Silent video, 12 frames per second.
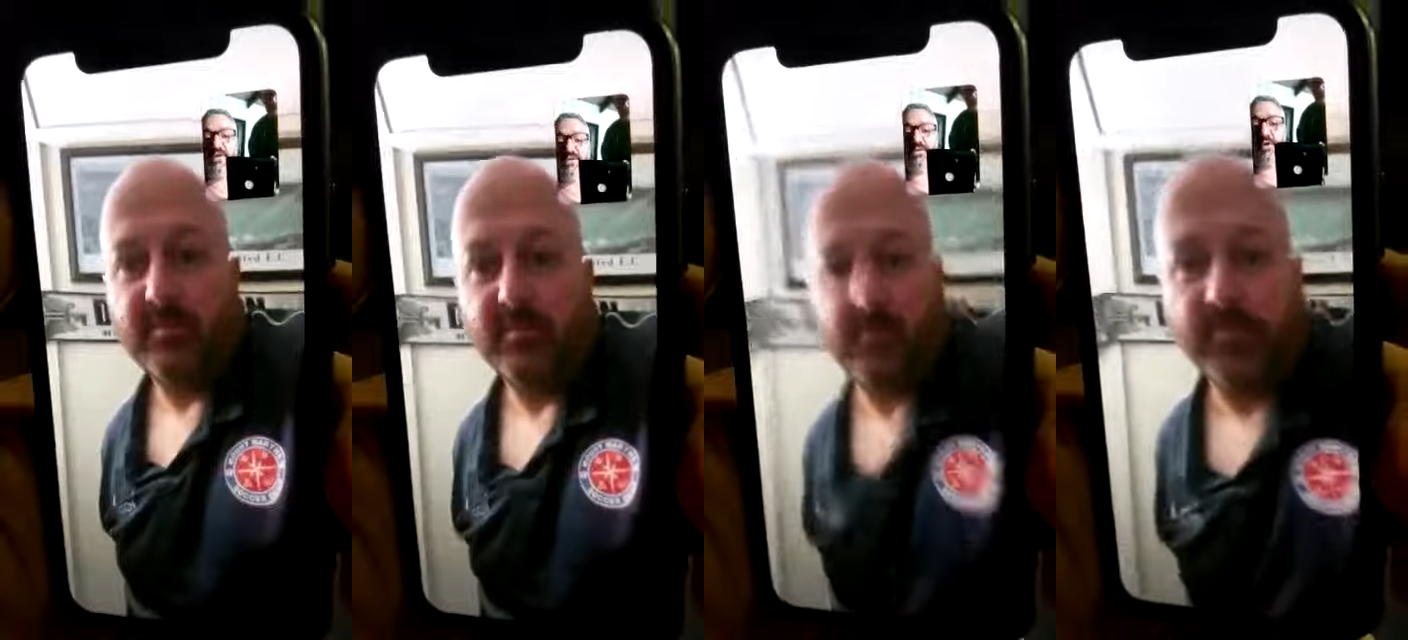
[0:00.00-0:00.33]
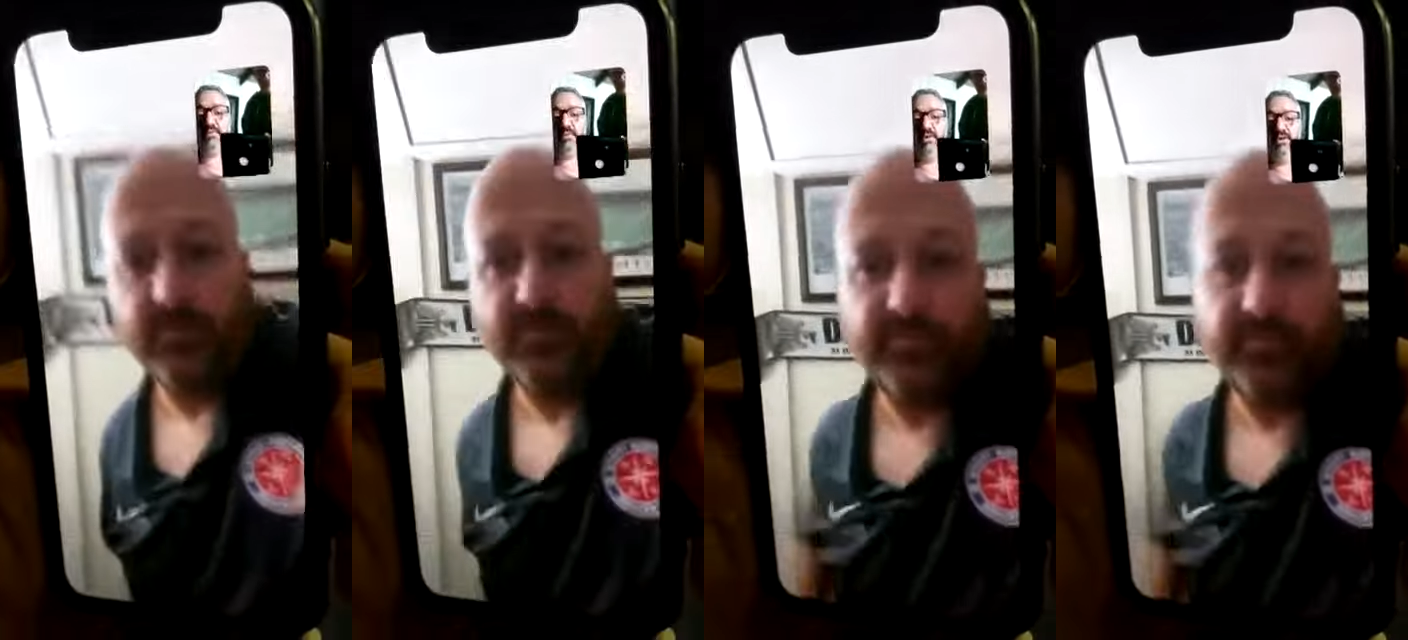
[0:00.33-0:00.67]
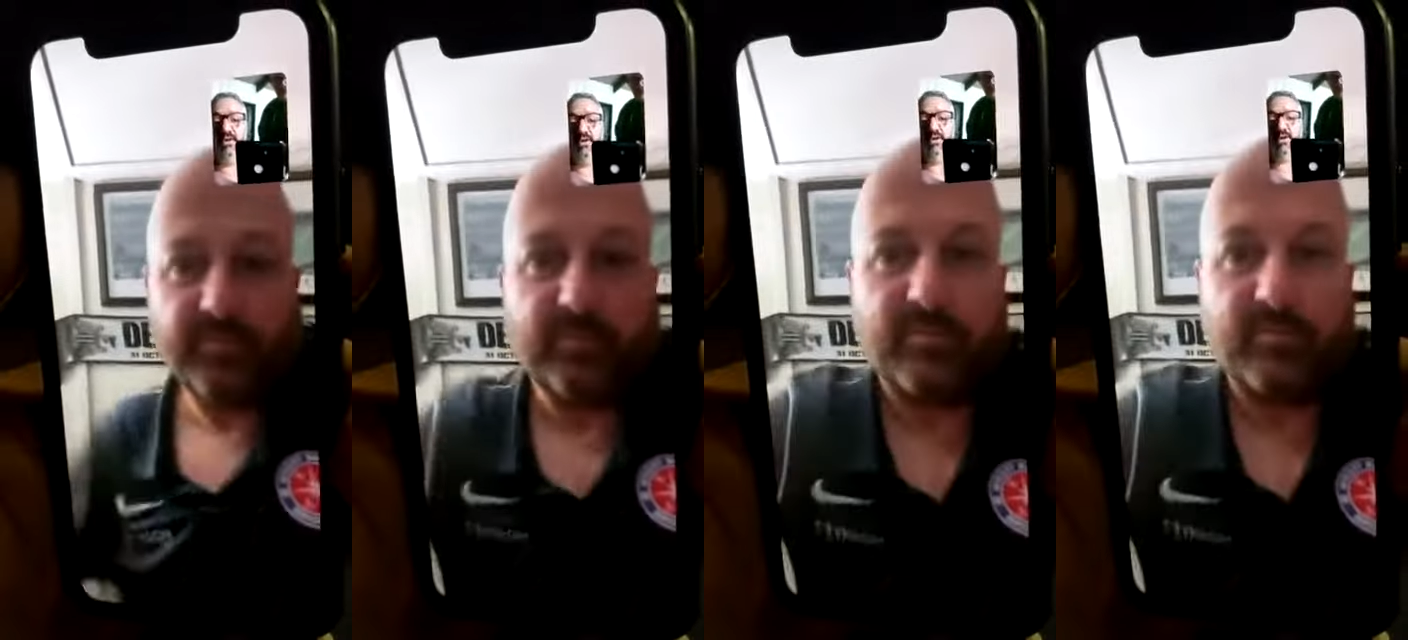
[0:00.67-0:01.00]
one.
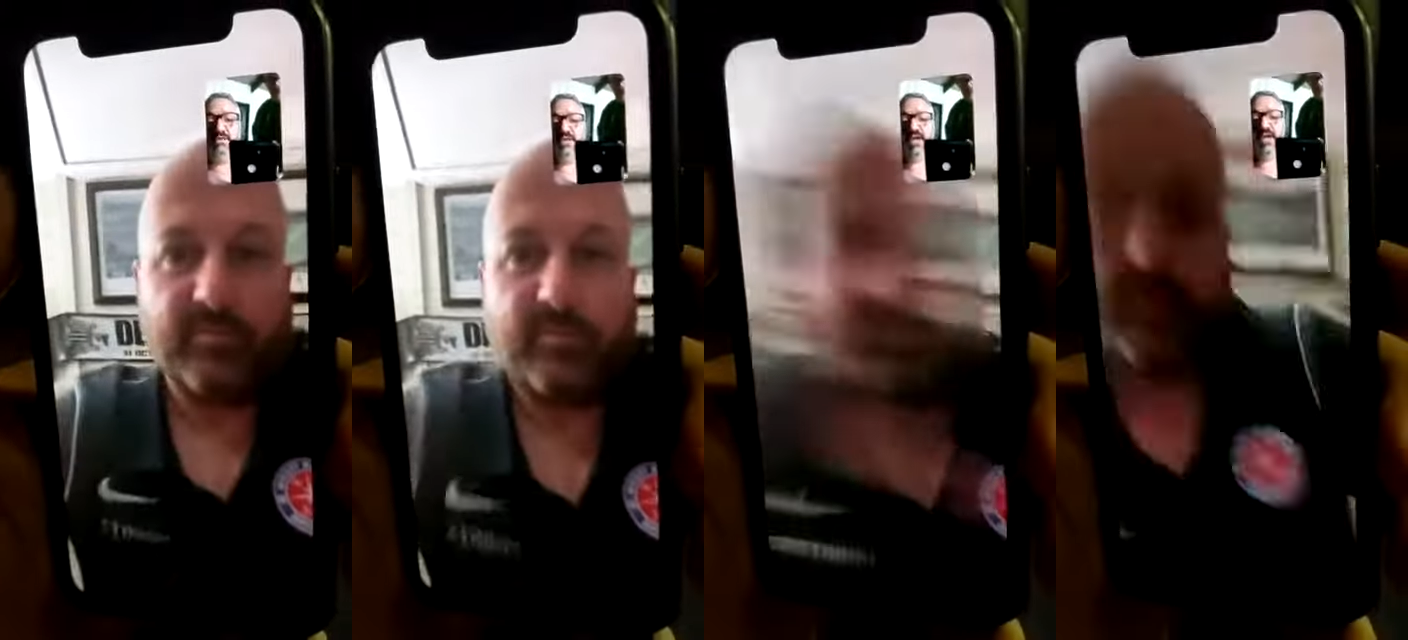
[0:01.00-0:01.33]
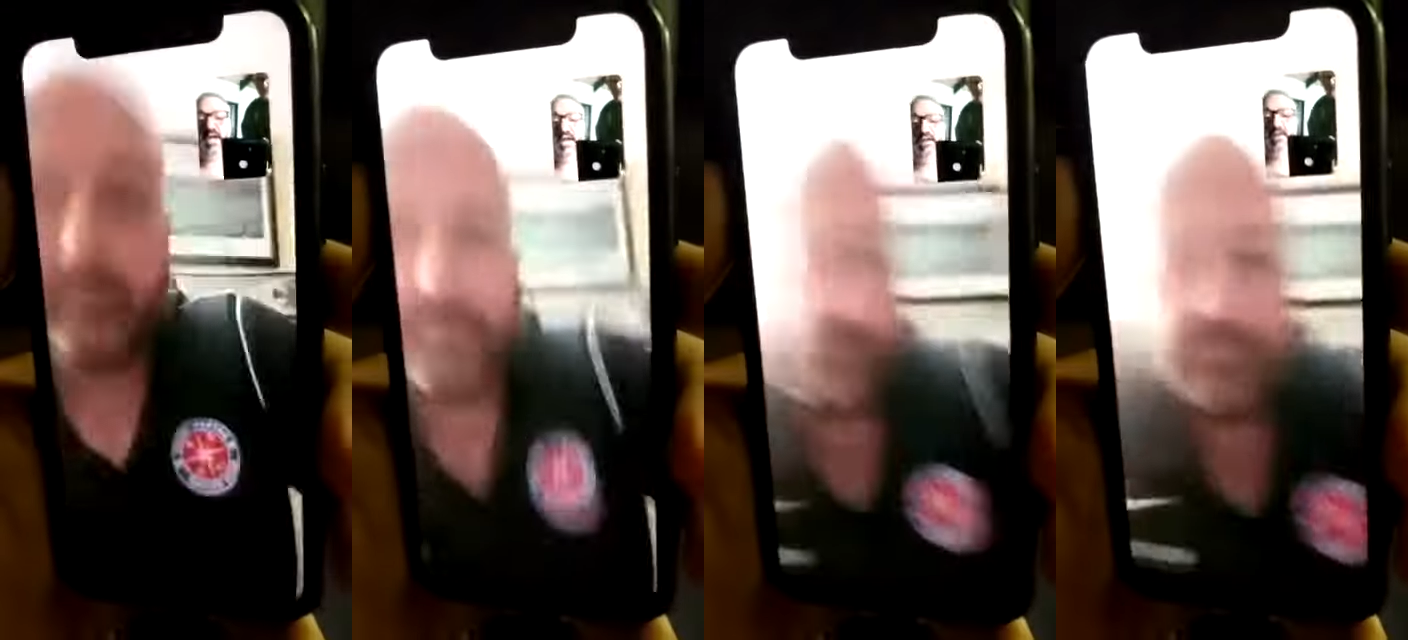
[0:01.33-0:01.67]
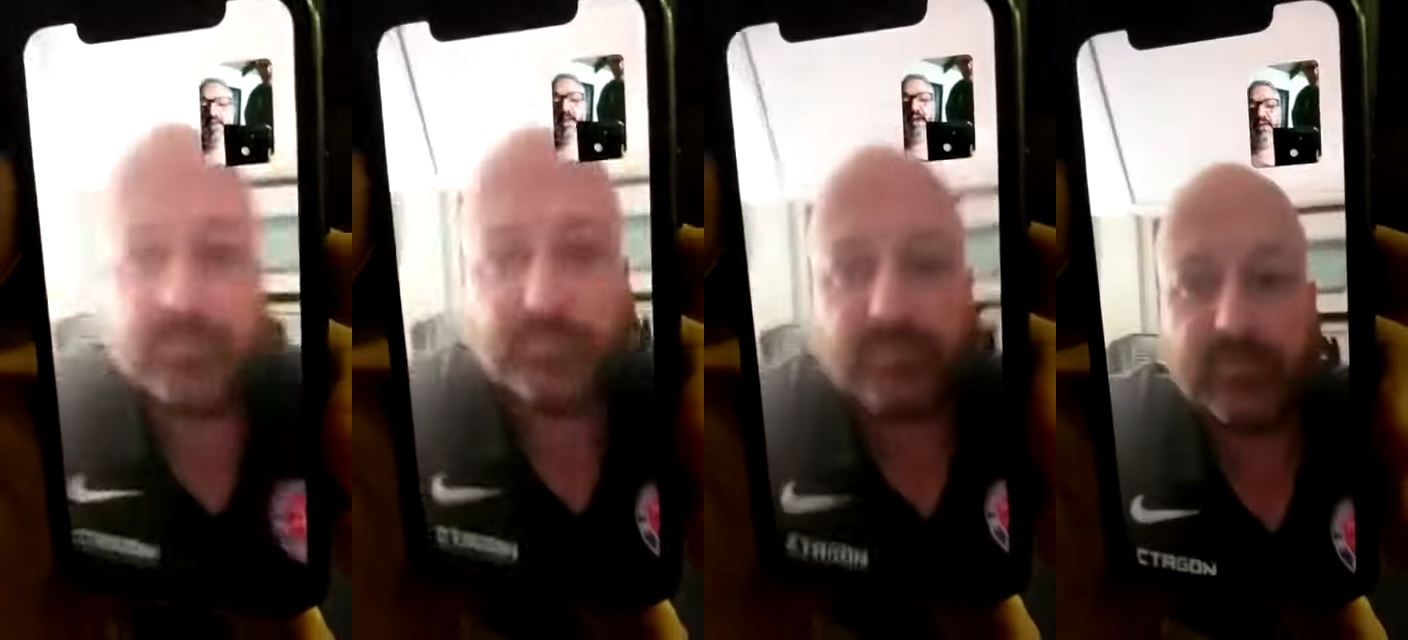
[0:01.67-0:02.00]
Good to hear.
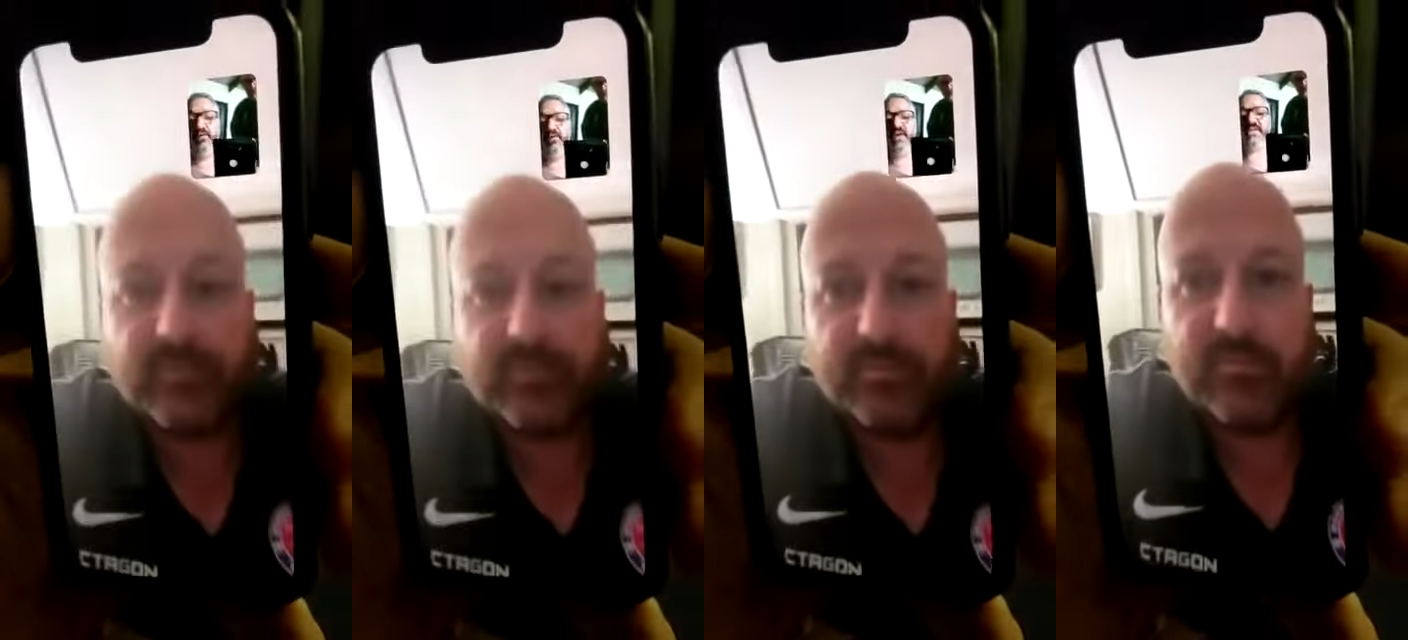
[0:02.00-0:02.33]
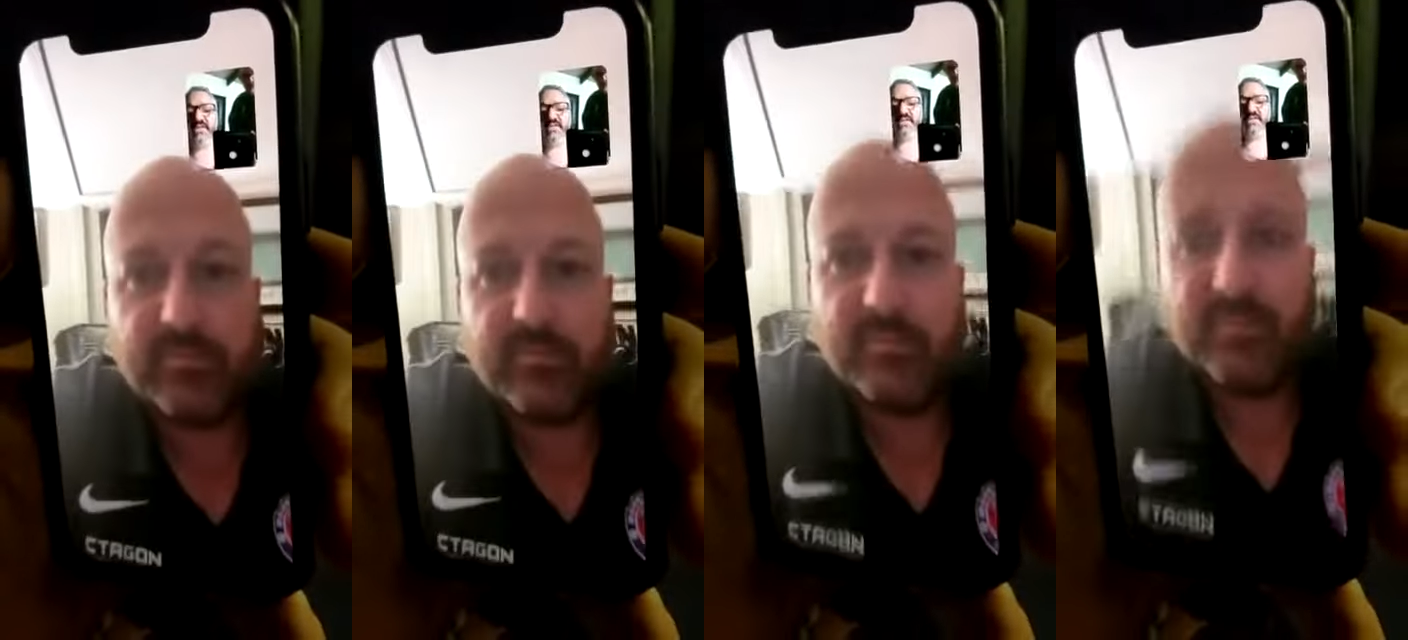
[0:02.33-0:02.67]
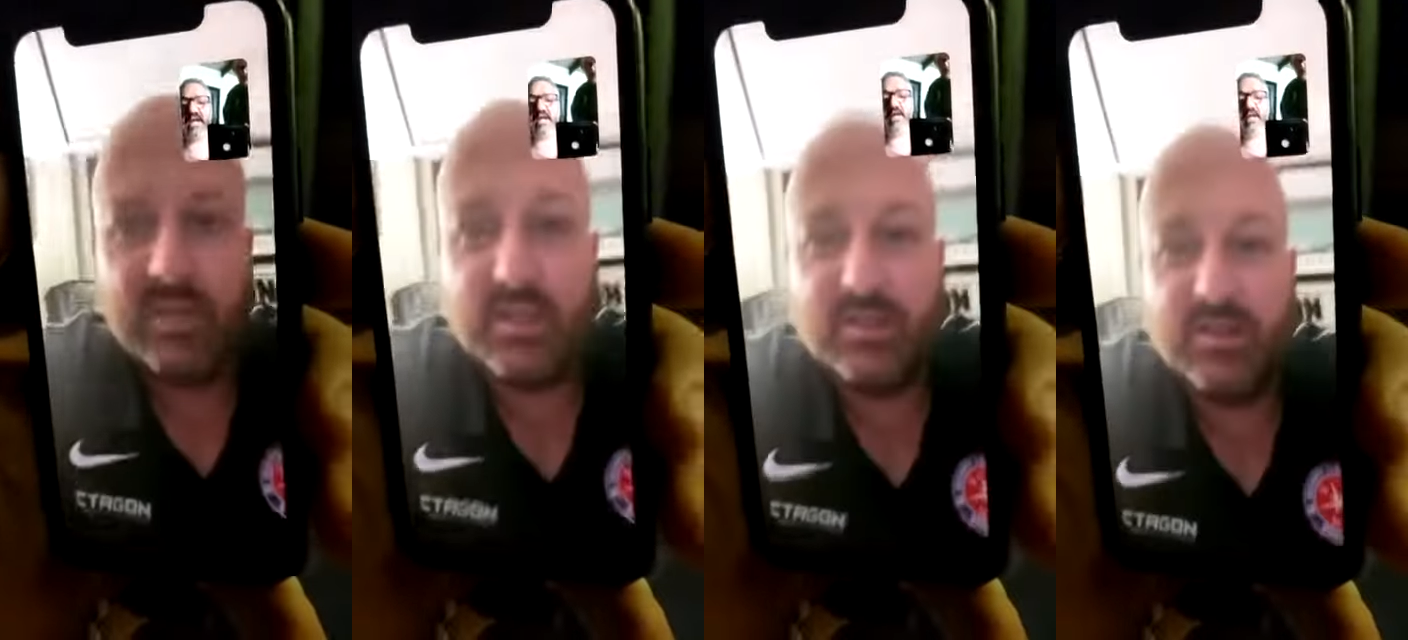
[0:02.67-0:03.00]
And the Rezzies,
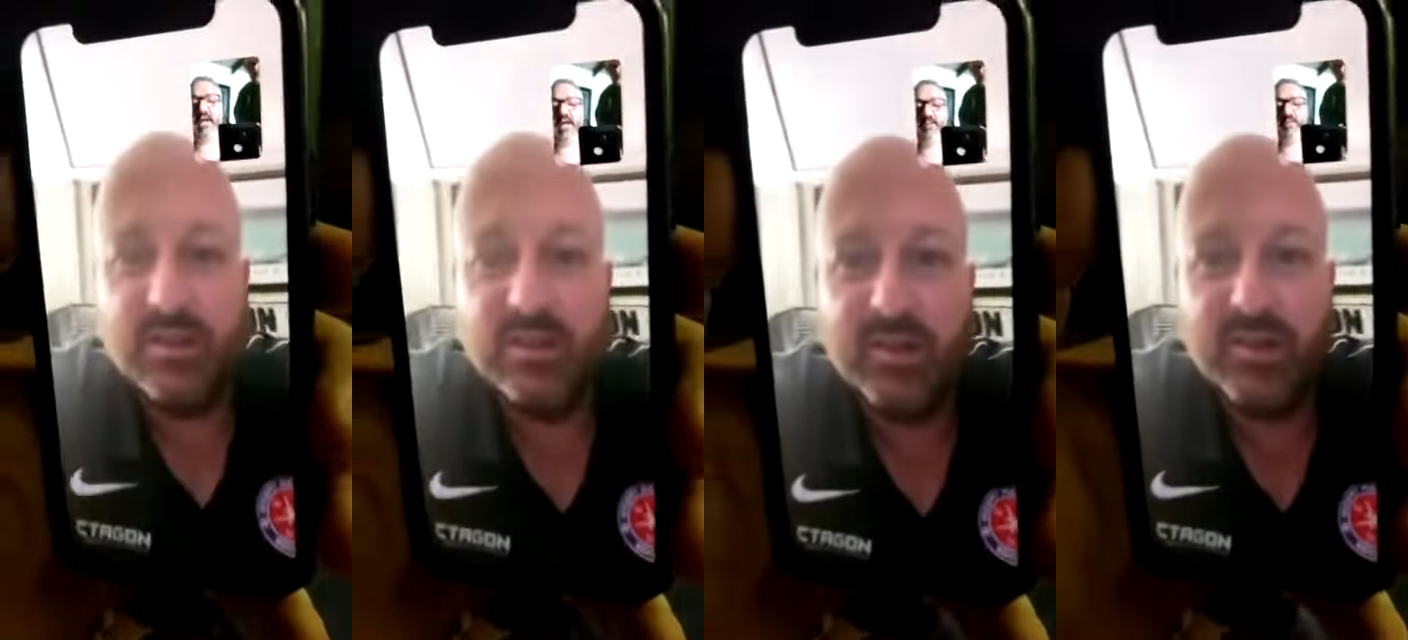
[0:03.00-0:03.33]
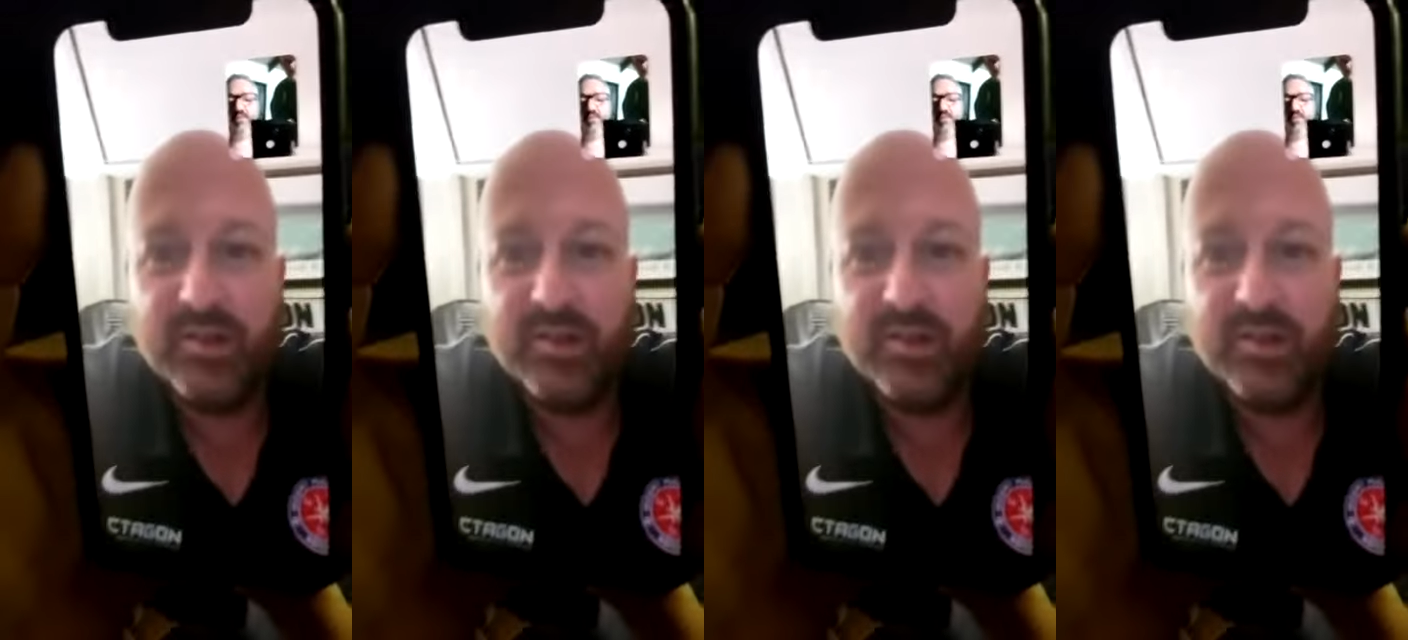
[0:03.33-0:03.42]
sadly, had a bit of a